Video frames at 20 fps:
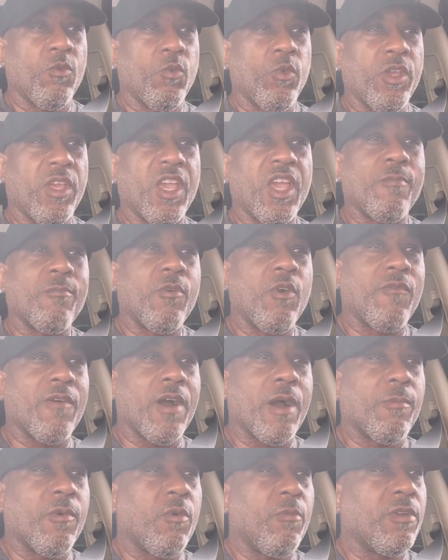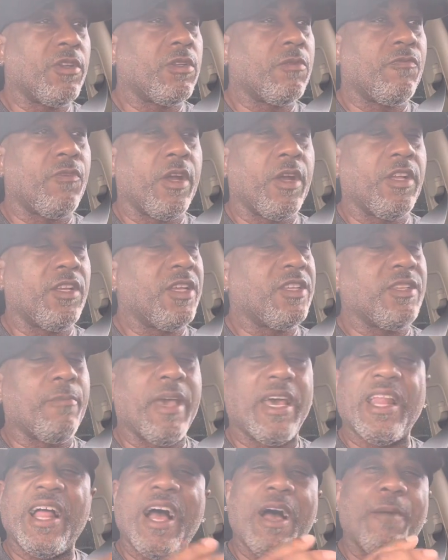We can't move our momentum forward. It doesn't
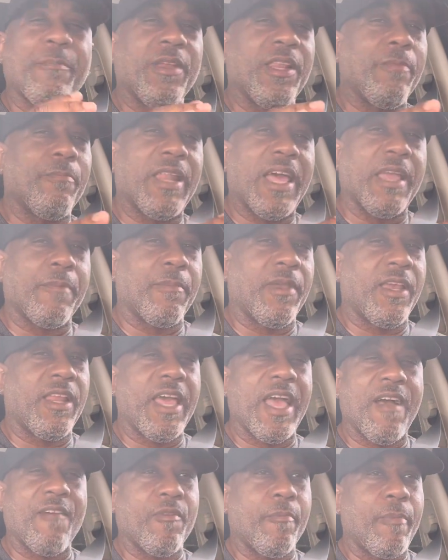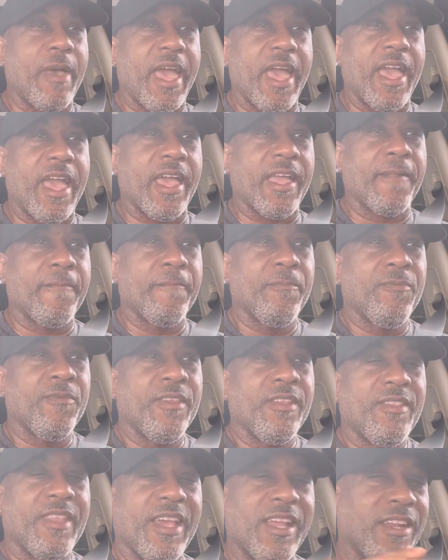matter how many black men have the bag.
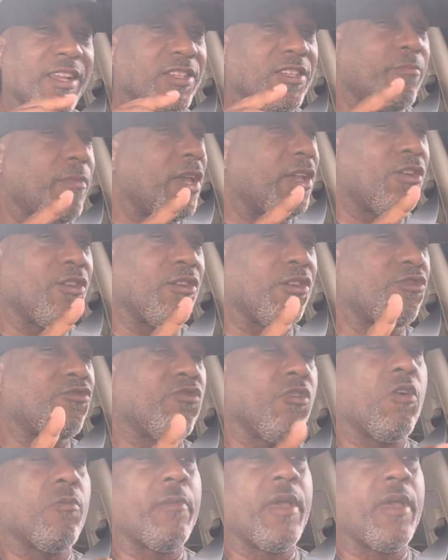That doesn't make you a strong